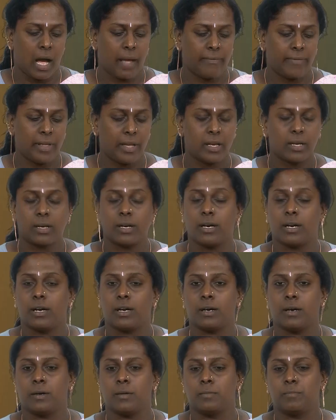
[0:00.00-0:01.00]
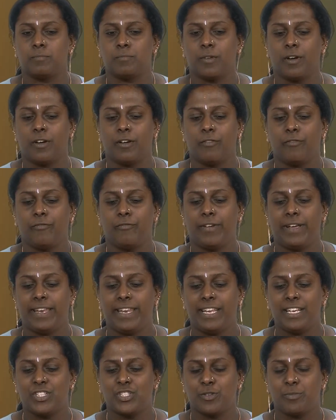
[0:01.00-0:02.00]
I think we
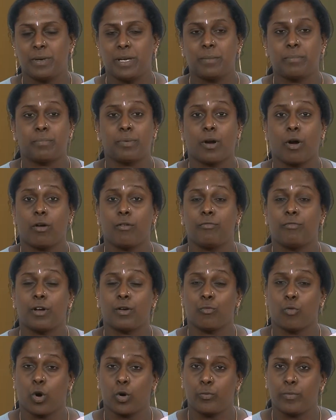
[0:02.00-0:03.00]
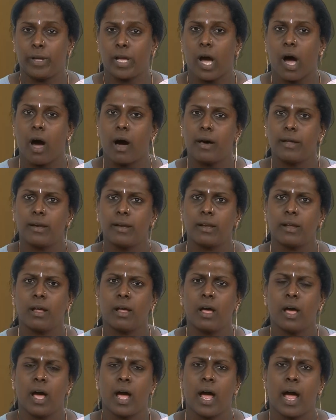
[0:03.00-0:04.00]
need to be proud for what we are,
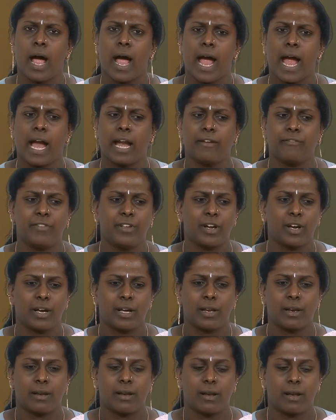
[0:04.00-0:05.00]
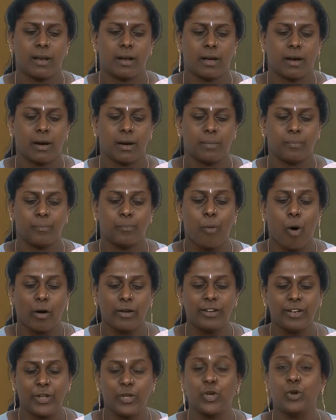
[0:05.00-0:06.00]
and we are born
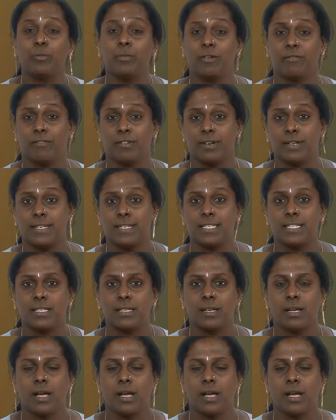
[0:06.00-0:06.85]
in a human world.